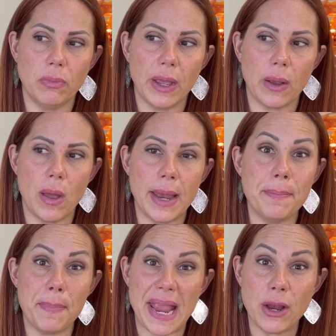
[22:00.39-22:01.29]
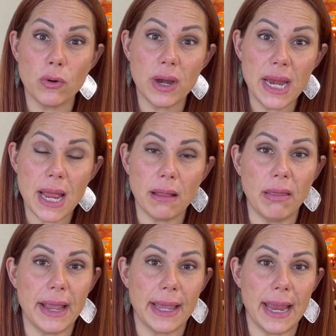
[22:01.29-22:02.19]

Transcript: like in bakery, I like